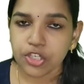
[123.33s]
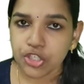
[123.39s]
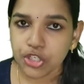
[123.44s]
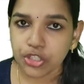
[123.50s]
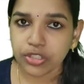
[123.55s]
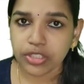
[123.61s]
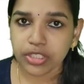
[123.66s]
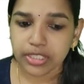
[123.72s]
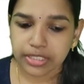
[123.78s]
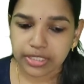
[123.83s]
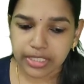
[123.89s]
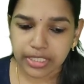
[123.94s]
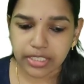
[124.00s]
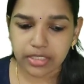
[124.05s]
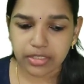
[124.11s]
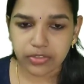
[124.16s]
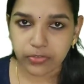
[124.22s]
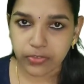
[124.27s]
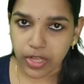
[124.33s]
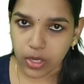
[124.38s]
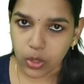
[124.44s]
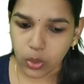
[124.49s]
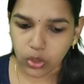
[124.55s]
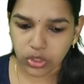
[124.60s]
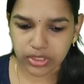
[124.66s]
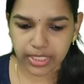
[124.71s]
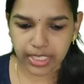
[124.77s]
kshutrit
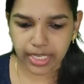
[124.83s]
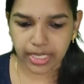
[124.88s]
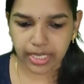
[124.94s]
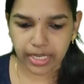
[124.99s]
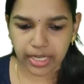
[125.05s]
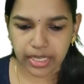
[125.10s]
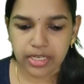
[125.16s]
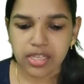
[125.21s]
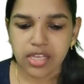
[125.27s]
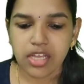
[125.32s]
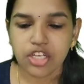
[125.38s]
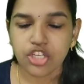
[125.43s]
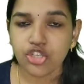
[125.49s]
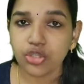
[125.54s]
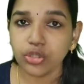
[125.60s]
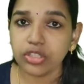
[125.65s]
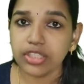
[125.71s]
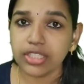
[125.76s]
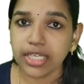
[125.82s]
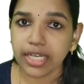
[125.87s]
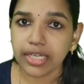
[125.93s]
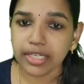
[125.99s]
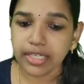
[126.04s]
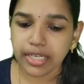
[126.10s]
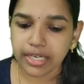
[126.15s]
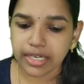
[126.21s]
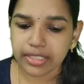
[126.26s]
sahodeha
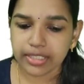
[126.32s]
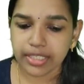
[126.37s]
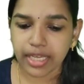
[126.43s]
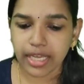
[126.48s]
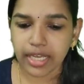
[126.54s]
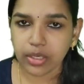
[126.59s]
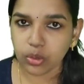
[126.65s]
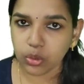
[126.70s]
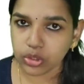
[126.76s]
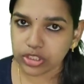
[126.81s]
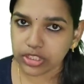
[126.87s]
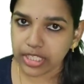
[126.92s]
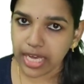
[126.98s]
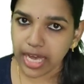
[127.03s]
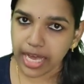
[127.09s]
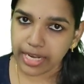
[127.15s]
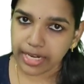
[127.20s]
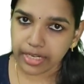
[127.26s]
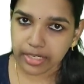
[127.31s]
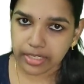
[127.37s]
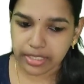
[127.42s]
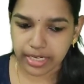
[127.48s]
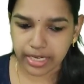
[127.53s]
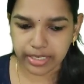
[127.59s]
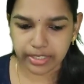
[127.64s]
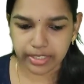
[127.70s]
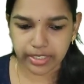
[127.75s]
shuddha
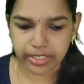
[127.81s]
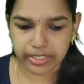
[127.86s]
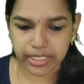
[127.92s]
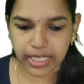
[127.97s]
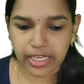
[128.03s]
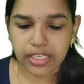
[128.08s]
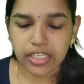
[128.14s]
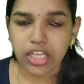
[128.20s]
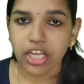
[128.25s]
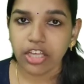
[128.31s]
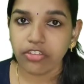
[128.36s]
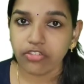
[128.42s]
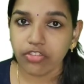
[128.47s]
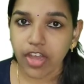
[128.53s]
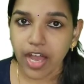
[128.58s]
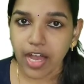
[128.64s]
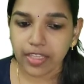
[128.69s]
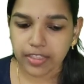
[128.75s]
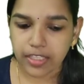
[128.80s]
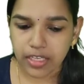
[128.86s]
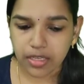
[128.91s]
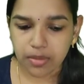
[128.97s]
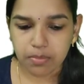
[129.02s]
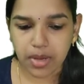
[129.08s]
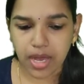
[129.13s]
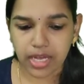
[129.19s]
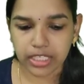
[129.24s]
hridayodgara kanthada
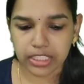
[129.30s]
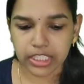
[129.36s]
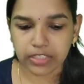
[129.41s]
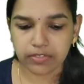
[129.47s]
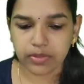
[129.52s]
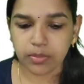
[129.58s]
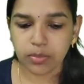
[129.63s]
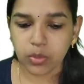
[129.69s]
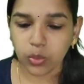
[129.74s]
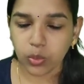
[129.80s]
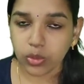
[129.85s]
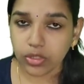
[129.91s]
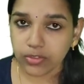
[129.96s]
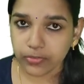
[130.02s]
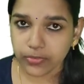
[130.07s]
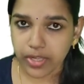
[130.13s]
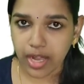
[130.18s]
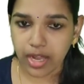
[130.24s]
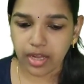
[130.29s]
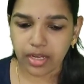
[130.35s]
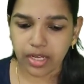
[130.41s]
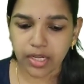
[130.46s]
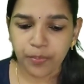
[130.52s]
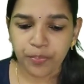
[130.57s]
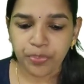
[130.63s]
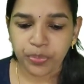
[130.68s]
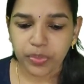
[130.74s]
vyadhi mardava
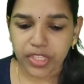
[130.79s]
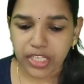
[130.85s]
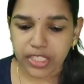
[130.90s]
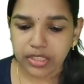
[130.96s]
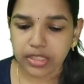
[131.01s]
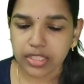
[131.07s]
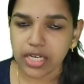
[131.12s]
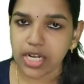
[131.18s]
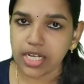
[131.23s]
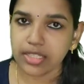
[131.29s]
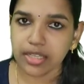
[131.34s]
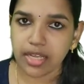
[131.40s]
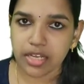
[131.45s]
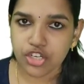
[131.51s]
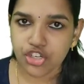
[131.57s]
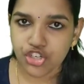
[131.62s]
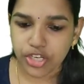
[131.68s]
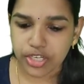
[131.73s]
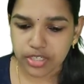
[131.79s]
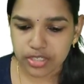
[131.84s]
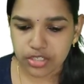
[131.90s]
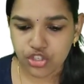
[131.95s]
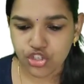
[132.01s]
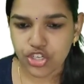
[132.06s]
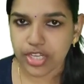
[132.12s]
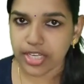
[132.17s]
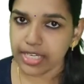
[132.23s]
mulsaha tantra nasha
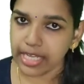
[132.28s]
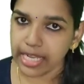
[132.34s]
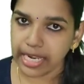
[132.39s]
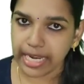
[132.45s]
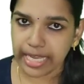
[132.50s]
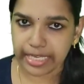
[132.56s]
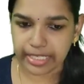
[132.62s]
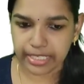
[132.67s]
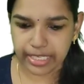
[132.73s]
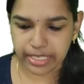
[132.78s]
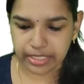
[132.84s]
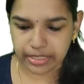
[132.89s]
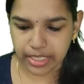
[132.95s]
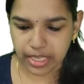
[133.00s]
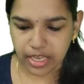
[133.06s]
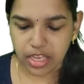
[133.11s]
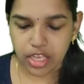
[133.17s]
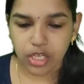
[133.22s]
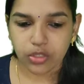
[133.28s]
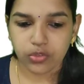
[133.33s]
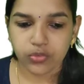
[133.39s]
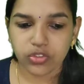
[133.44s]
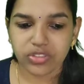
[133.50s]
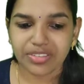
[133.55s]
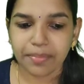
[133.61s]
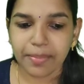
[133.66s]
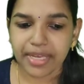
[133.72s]
cha lankhite.
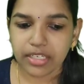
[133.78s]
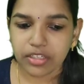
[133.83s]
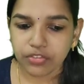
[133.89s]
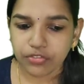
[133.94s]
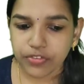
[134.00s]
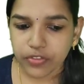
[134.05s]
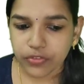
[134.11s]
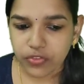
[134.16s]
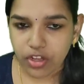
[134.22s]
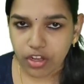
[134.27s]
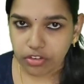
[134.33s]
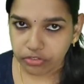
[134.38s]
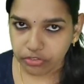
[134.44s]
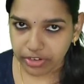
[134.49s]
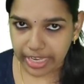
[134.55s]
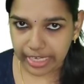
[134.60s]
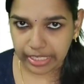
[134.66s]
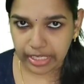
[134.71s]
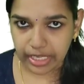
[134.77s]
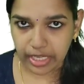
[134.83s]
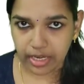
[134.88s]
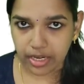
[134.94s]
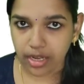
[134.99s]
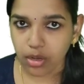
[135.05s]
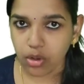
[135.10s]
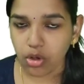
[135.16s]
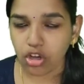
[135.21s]
So the benefits of
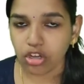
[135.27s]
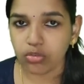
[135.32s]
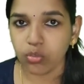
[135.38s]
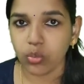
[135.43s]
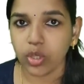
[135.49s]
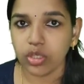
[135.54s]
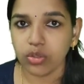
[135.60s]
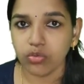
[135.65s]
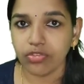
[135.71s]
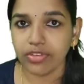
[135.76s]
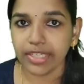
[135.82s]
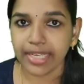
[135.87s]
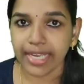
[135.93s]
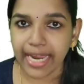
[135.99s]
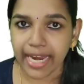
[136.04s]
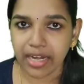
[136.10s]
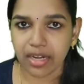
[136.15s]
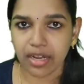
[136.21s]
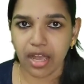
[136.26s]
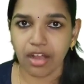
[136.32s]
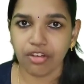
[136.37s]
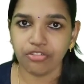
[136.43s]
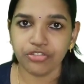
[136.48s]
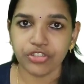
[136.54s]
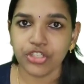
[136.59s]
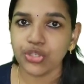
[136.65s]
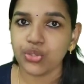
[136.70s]
lankhana, or what we get
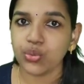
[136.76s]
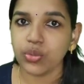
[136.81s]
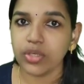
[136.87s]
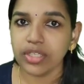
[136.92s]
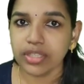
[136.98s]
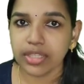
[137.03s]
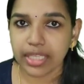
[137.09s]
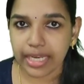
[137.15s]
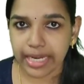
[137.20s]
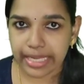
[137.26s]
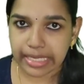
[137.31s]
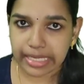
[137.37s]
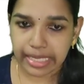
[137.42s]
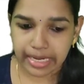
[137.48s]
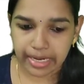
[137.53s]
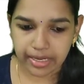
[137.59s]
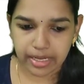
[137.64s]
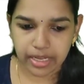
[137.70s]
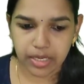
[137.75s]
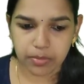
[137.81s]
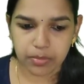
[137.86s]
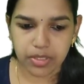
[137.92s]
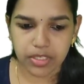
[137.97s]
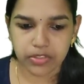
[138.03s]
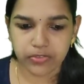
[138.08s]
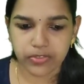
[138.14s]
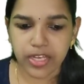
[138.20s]
after doing the lankhana
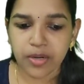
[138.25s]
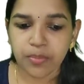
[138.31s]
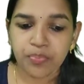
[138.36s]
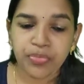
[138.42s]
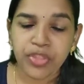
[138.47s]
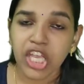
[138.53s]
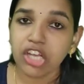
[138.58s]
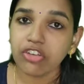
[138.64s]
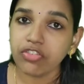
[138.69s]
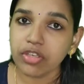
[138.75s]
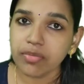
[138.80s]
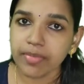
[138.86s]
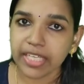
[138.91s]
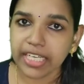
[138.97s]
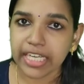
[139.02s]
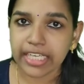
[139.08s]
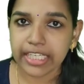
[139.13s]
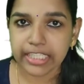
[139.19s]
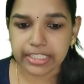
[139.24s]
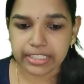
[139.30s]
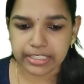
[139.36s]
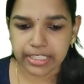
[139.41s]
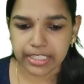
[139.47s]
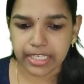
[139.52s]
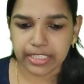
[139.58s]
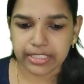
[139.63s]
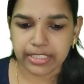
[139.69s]
karmas, are vimala
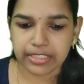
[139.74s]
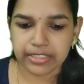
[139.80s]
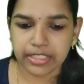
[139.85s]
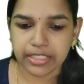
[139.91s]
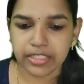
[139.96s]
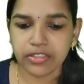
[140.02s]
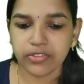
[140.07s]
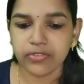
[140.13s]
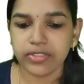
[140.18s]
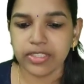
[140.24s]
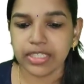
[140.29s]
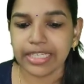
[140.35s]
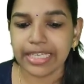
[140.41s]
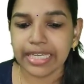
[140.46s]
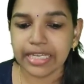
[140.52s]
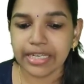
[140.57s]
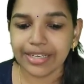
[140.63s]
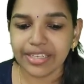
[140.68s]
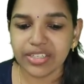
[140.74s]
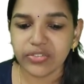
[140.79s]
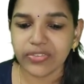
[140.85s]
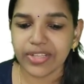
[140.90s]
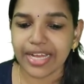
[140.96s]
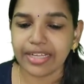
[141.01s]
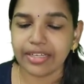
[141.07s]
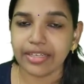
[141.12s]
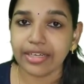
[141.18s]
indriyata, that is the keenness
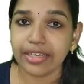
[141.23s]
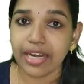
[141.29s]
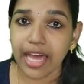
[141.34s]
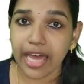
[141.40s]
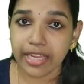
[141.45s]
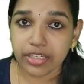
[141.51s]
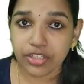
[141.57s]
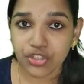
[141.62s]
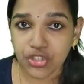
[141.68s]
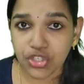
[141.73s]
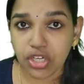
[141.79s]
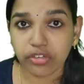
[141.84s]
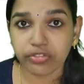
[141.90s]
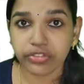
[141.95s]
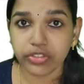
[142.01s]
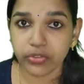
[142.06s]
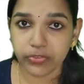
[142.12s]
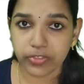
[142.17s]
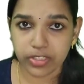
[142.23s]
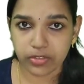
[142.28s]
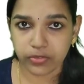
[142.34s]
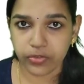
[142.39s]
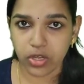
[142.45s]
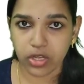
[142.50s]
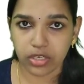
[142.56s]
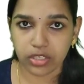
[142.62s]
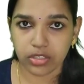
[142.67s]
and clarity of the
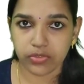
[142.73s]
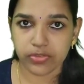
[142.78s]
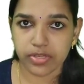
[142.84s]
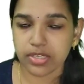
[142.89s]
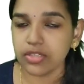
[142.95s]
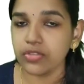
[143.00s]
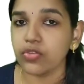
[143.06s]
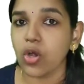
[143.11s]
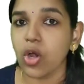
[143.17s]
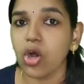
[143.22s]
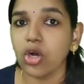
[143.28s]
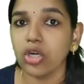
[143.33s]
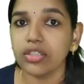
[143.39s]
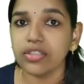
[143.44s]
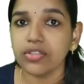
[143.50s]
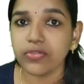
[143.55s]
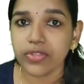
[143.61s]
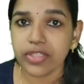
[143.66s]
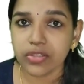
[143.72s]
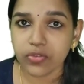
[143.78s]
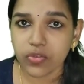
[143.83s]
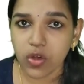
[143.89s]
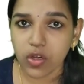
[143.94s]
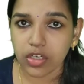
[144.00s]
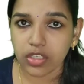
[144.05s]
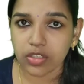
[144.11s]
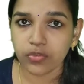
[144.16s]
sense organs, that is all the
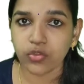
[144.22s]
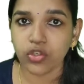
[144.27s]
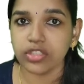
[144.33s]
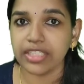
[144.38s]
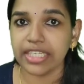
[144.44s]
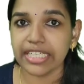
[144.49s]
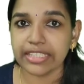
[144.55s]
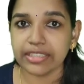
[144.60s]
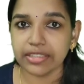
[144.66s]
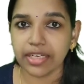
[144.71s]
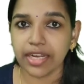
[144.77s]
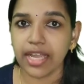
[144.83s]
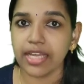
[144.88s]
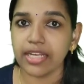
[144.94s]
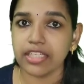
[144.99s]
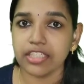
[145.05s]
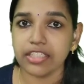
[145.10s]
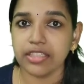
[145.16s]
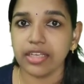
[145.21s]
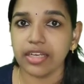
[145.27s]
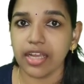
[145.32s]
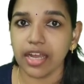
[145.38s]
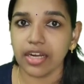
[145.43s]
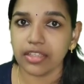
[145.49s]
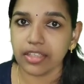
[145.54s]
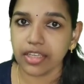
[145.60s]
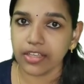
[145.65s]
sense organs or the indriya and
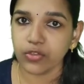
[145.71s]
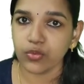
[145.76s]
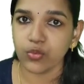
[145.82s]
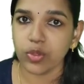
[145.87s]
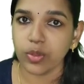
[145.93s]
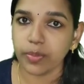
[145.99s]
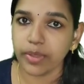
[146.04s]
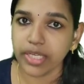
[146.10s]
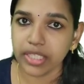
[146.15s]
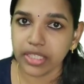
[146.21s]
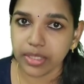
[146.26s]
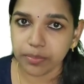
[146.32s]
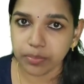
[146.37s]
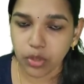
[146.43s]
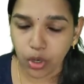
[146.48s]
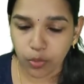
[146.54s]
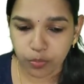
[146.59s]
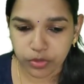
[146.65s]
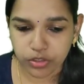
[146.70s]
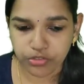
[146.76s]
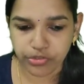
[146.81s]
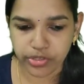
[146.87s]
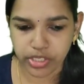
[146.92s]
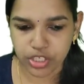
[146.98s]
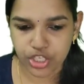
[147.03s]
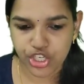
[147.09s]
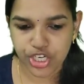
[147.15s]
indriyarthas will be in the proper
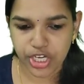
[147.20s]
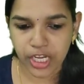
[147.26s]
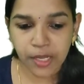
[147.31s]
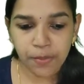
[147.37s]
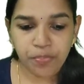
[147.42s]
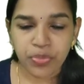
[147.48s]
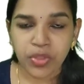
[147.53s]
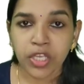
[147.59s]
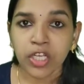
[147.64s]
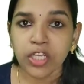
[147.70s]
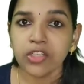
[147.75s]
functioning.